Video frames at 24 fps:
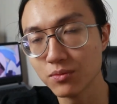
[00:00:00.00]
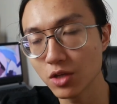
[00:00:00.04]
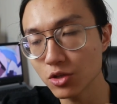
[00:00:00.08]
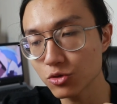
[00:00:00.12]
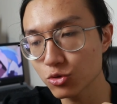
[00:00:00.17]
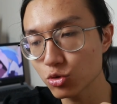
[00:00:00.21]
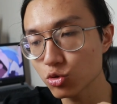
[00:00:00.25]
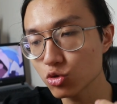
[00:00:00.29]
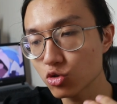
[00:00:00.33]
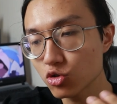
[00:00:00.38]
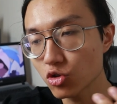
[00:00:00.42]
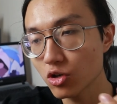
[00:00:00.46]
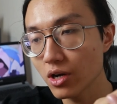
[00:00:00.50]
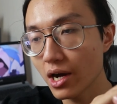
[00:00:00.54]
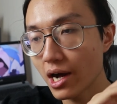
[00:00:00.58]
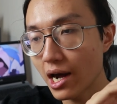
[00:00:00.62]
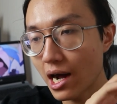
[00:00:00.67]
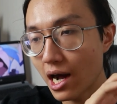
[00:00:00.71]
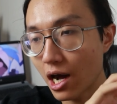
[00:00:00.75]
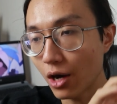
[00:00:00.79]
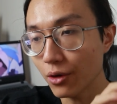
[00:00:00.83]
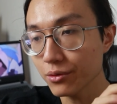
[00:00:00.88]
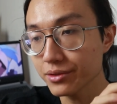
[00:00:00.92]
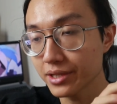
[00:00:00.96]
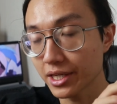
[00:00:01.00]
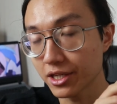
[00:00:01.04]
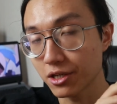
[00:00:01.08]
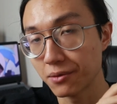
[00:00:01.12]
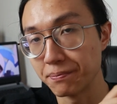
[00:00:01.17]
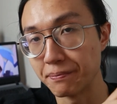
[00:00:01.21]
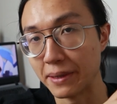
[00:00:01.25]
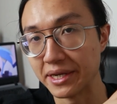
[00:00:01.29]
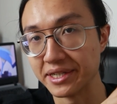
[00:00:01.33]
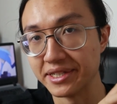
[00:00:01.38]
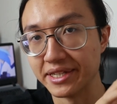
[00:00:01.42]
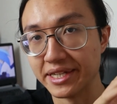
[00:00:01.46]
not too sure how they got
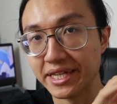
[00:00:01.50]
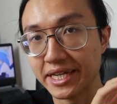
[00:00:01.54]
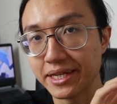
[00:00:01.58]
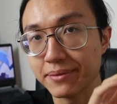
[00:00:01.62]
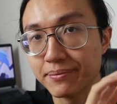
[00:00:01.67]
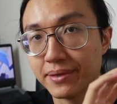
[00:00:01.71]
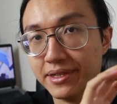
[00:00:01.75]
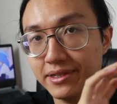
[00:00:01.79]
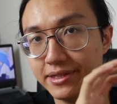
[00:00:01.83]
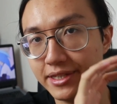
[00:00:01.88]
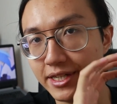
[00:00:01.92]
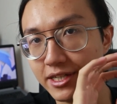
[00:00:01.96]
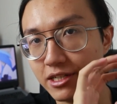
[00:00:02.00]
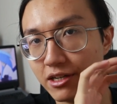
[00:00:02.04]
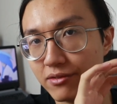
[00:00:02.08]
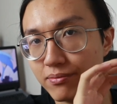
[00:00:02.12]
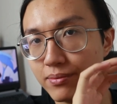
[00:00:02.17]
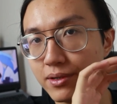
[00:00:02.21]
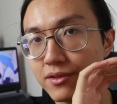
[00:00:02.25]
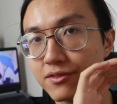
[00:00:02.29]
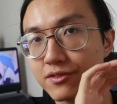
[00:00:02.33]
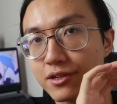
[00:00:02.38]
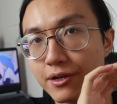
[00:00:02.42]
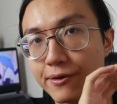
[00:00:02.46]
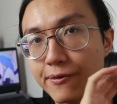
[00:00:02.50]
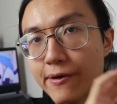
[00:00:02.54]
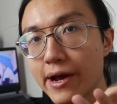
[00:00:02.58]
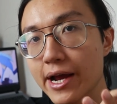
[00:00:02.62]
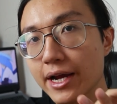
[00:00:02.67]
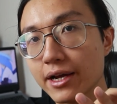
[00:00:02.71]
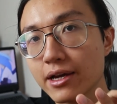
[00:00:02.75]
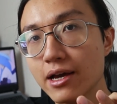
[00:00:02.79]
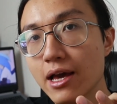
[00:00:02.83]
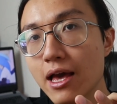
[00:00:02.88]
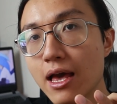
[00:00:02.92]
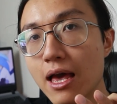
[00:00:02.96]
my name and date of birth
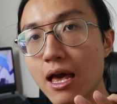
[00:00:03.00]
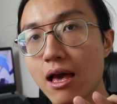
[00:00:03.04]
correct,